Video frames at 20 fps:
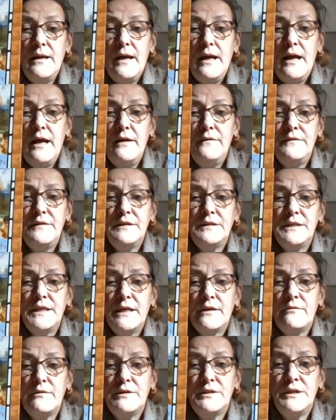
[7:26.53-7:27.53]
Have
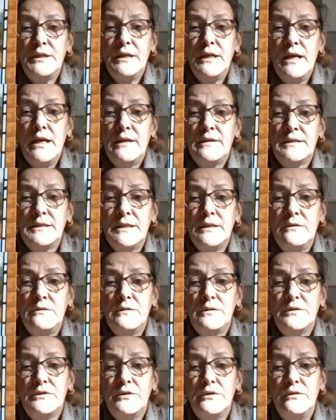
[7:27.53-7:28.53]
integrity and tell
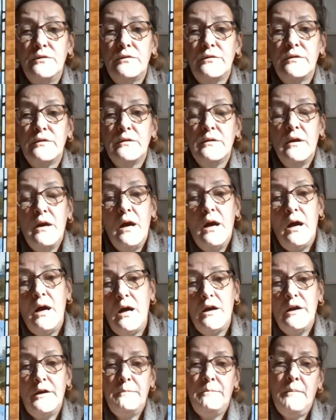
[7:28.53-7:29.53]
the truth.
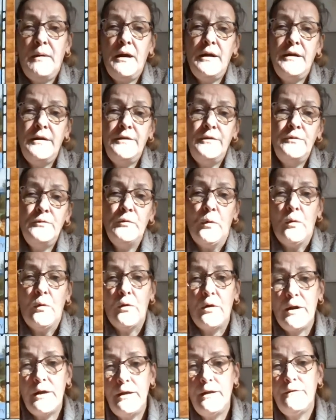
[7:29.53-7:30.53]
I admire you
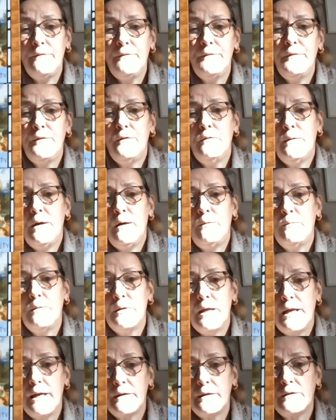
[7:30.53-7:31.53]
or I love you. I
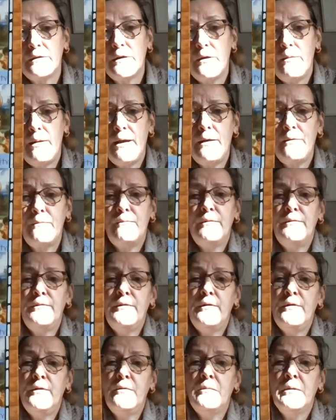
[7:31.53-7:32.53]
would like to go out with
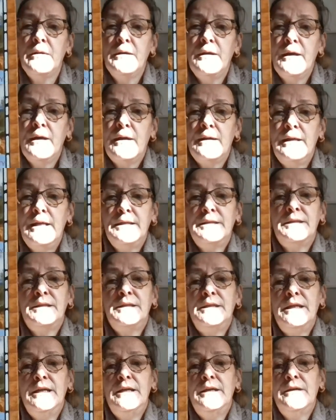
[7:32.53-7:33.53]
you. Let's
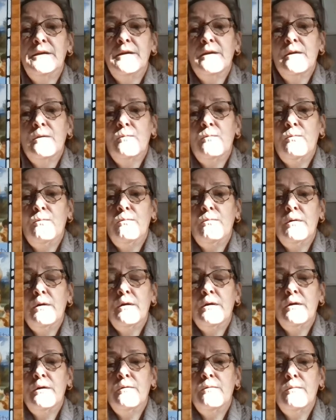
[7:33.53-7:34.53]
see
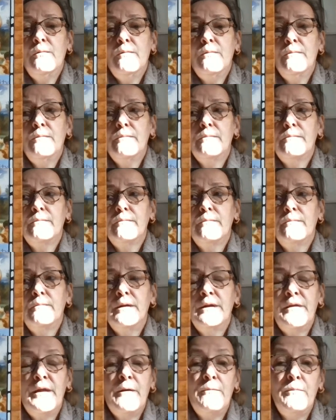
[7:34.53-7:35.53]
uh,
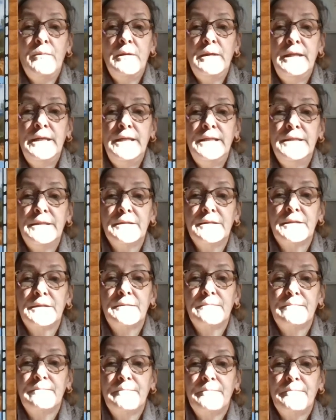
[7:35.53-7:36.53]
where that will lead us.